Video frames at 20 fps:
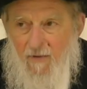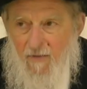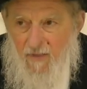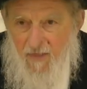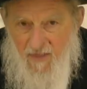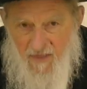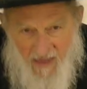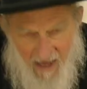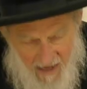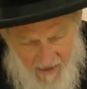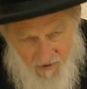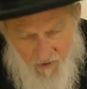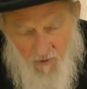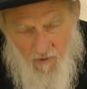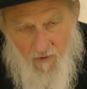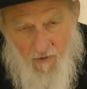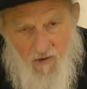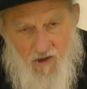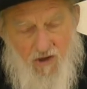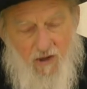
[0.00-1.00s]
then you
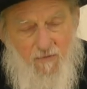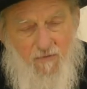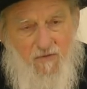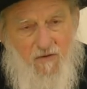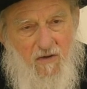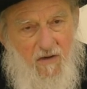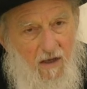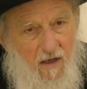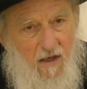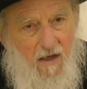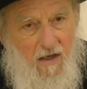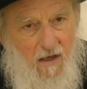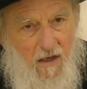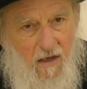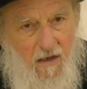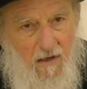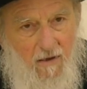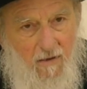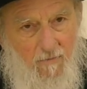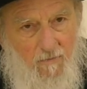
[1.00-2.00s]
can shift to he
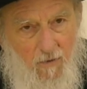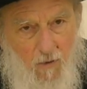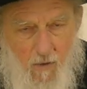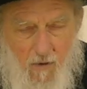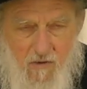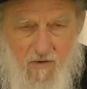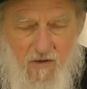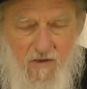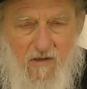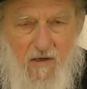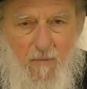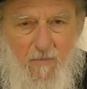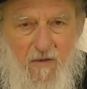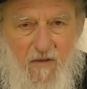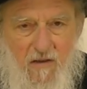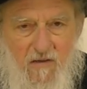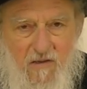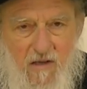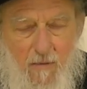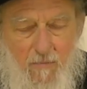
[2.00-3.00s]
because it's something
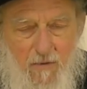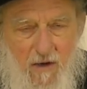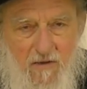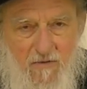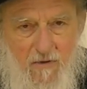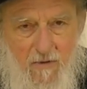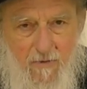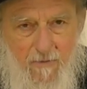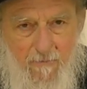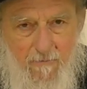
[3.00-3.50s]
that's not present.